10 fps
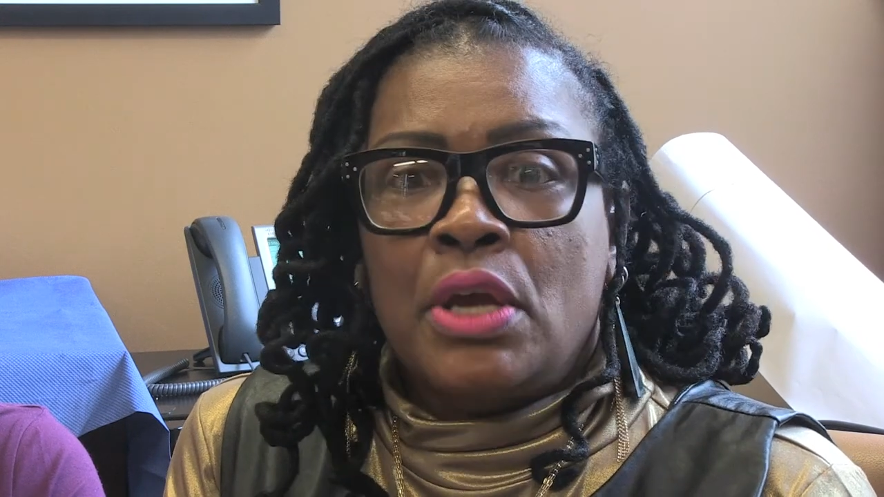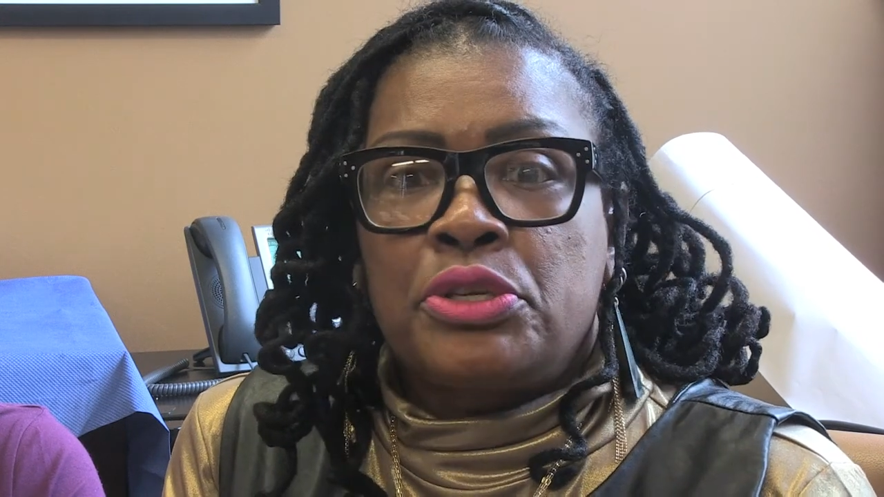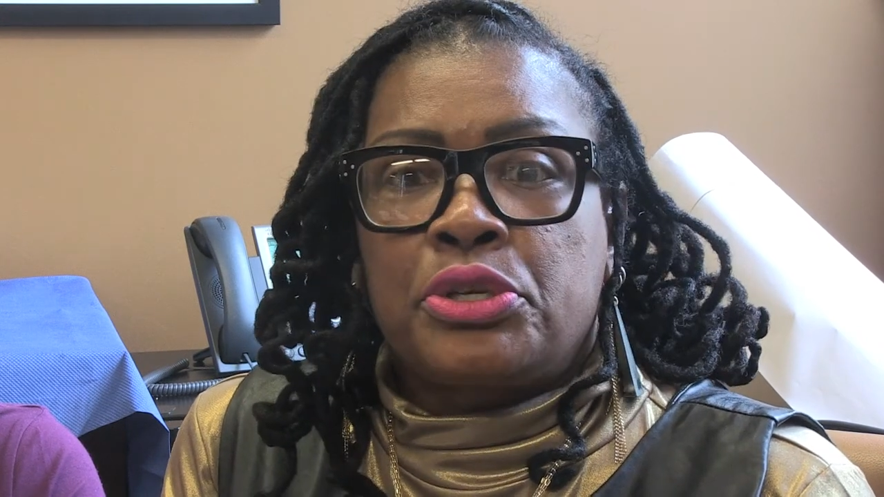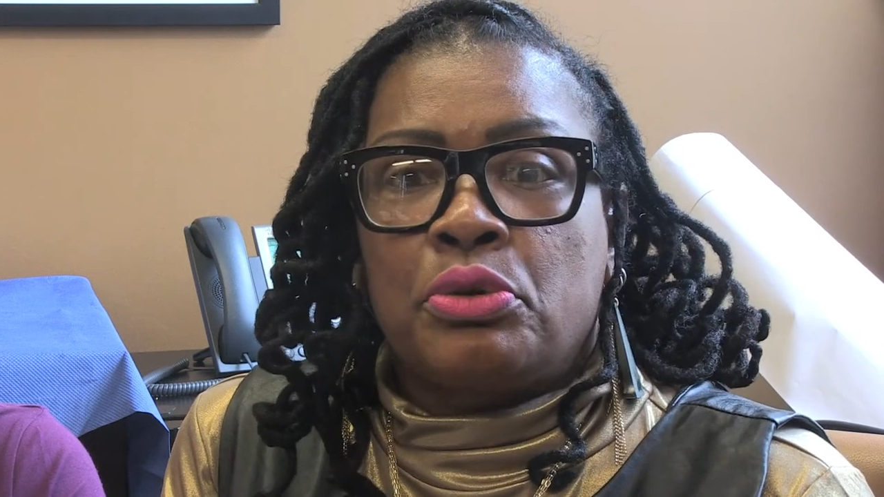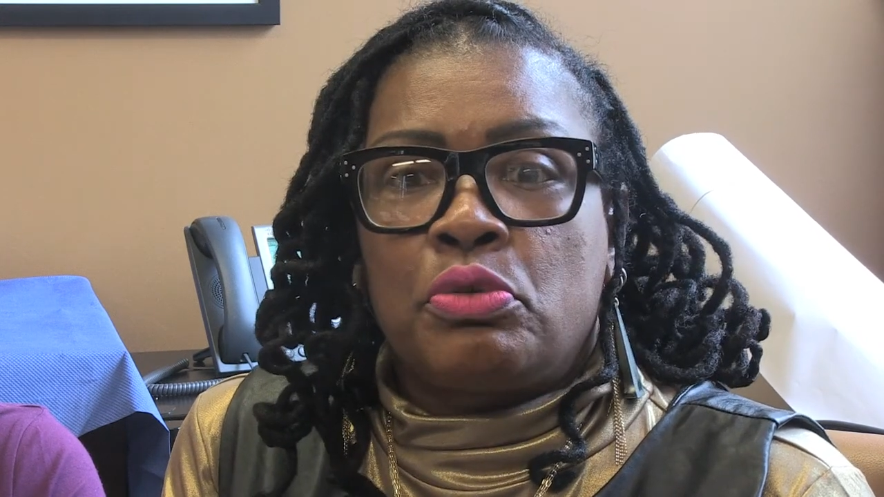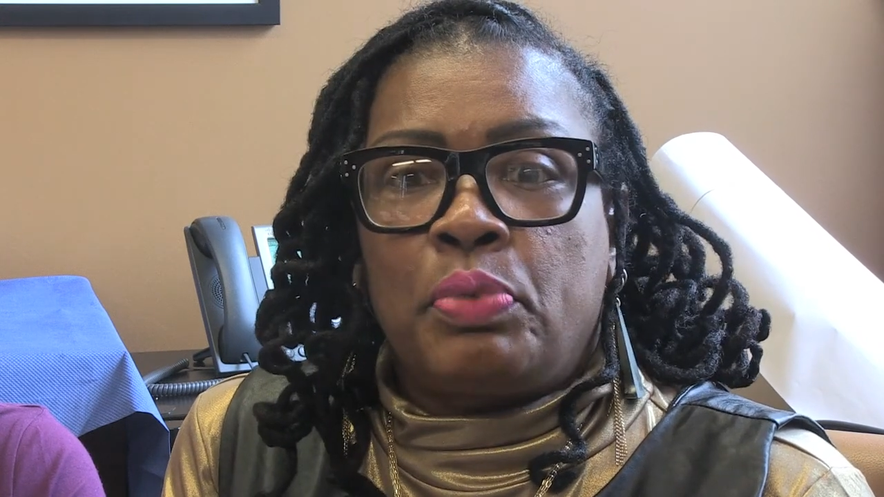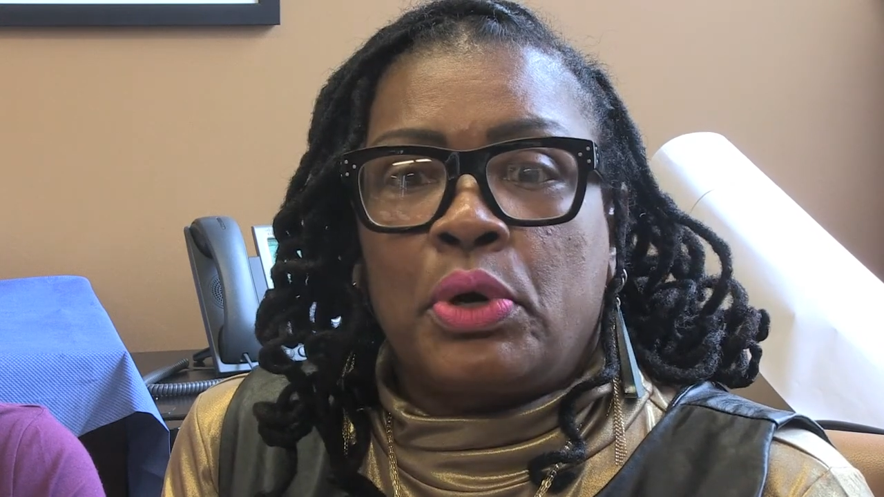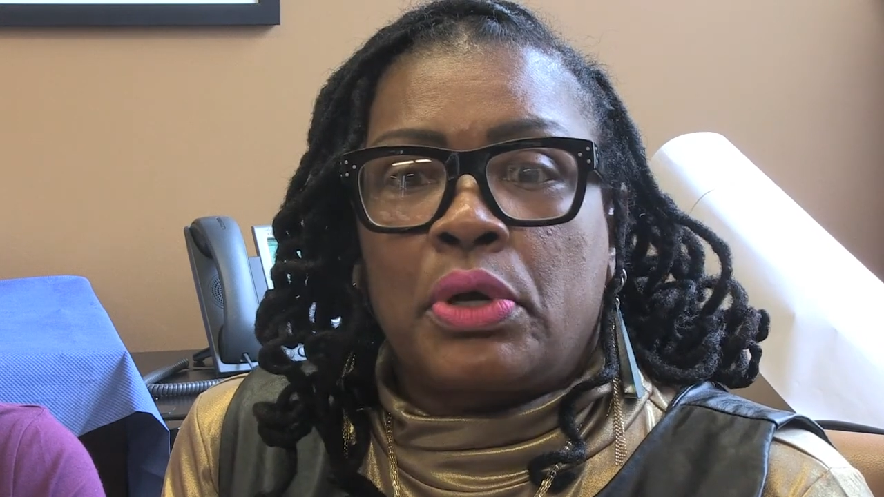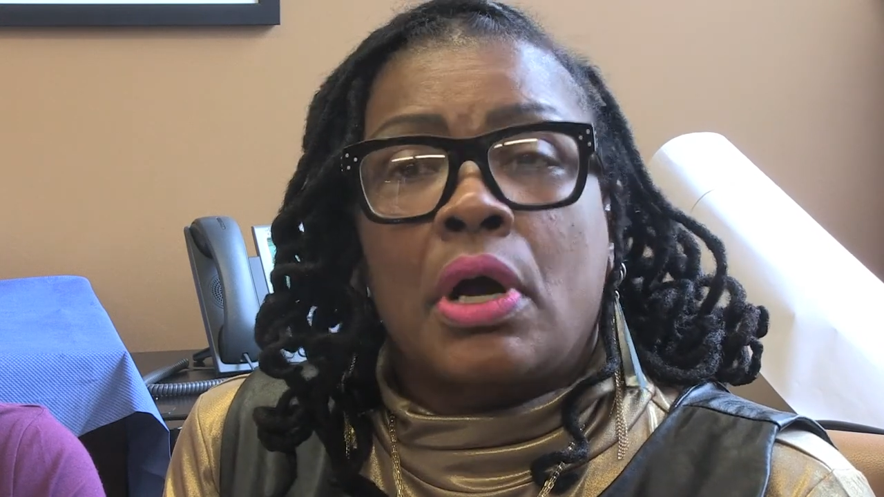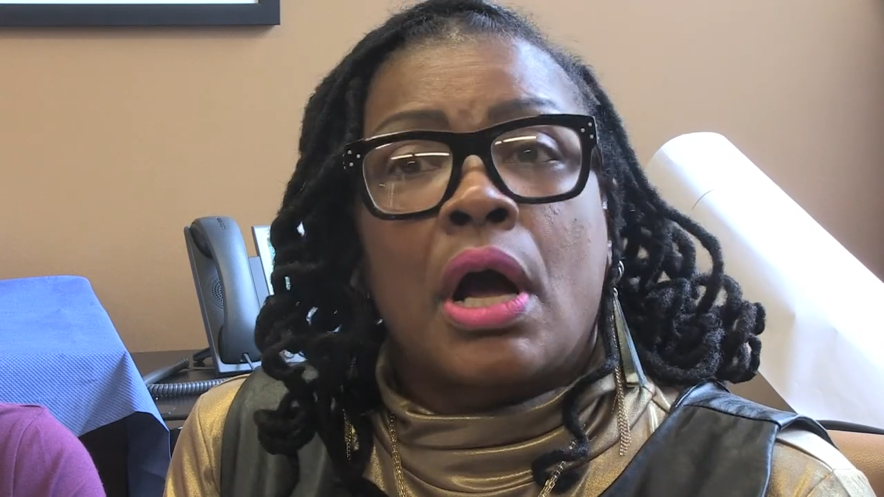To
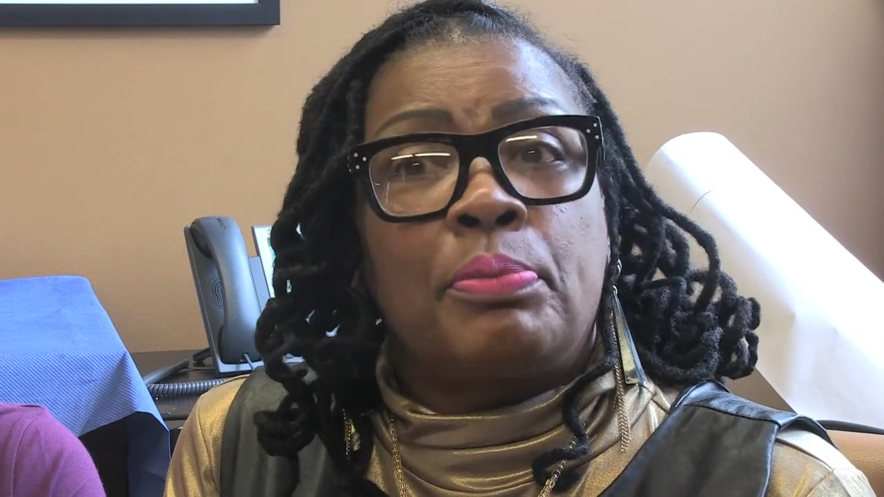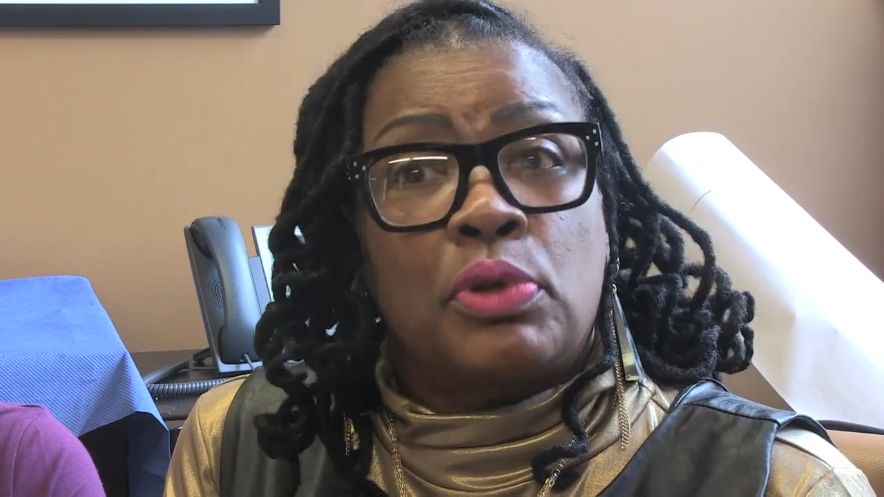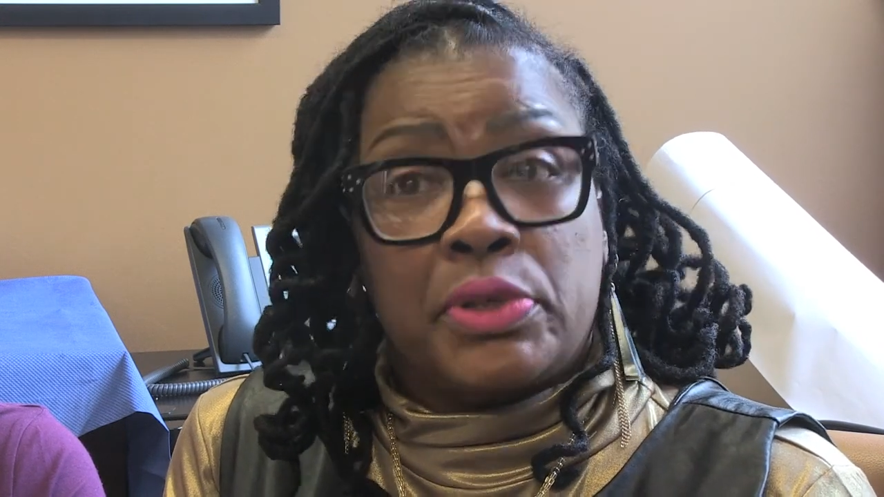put a couple